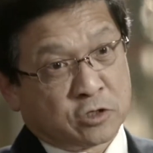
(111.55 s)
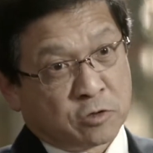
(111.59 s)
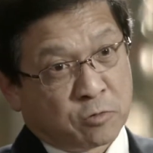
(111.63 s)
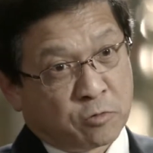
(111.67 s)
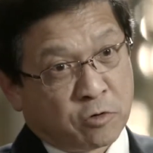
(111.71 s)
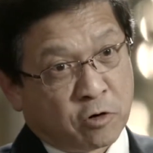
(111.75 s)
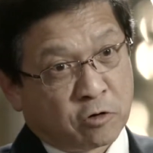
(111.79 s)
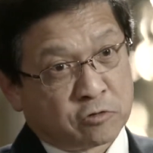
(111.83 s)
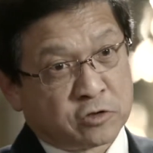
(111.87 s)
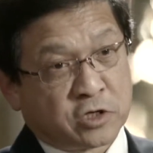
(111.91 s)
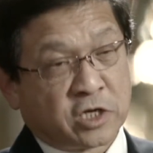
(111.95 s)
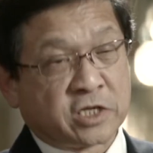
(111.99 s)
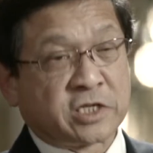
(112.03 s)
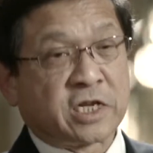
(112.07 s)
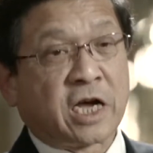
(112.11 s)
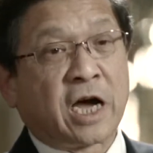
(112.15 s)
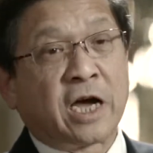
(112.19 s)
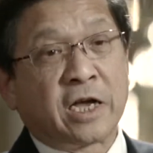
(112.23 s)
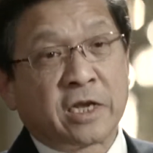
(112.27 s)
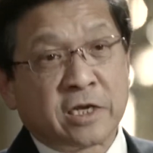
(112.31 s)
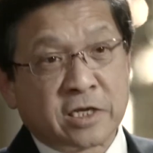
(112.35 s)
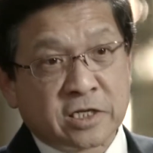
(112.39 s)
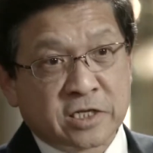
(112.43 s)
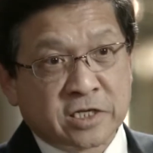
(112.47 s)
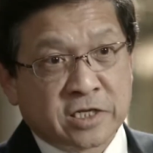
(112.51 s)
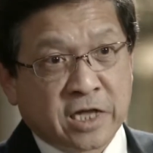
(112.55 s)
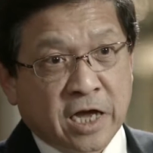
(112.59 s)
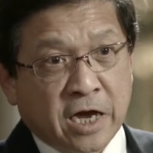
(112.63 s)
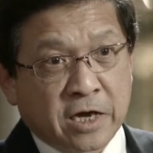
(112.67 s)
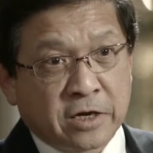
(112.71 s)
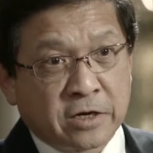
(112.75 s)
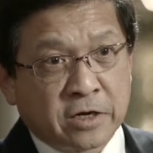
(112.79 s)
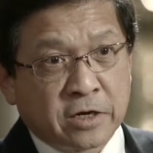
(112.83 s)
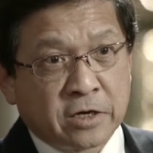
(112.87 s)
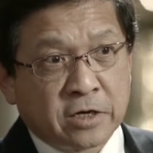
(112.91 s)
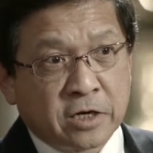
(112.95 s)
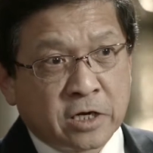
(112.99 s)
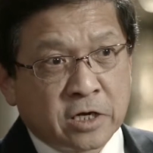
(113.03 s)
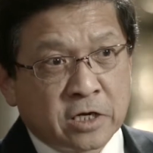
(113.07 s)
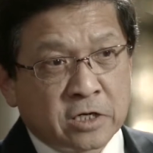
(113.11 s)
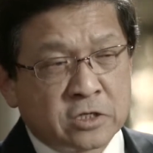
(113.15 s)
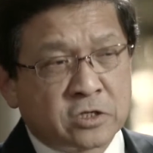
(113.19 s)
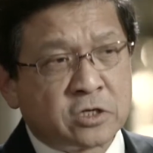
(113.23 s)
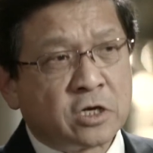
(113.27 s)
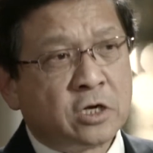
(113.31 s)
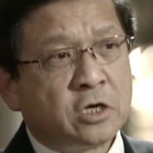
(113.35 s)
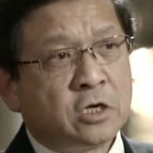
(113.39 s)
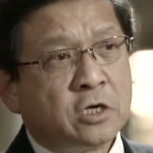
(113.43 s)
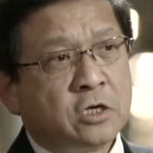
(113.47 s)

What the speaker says: approach, as I understand it, is